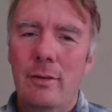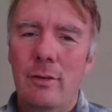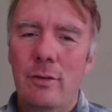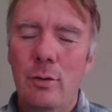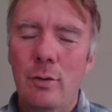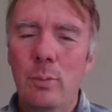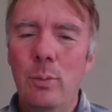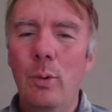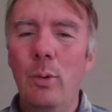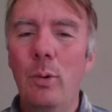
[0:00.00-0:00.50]

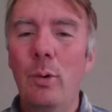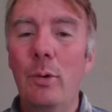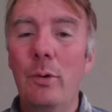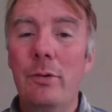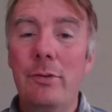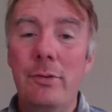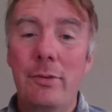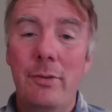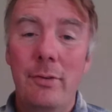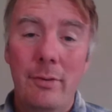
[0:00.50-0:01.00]

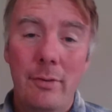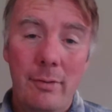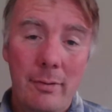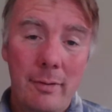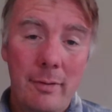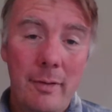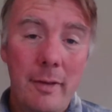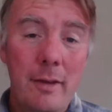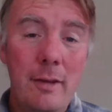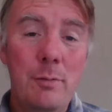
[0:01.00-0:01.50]
towards
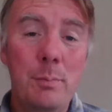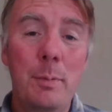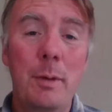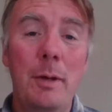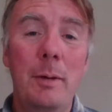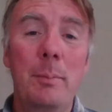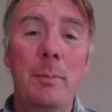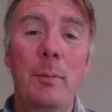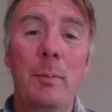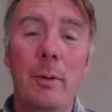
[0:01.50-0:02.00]
these
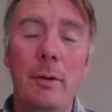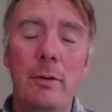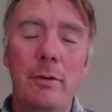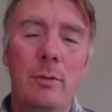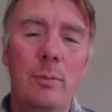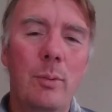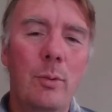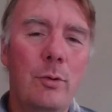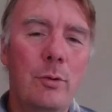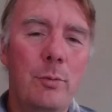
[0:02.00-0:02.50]
people, but
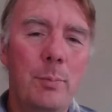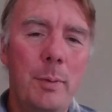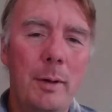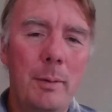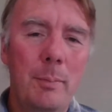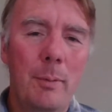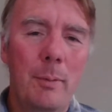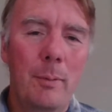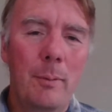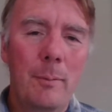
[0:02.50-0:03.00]
towards
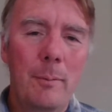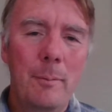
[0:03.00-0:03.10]
people.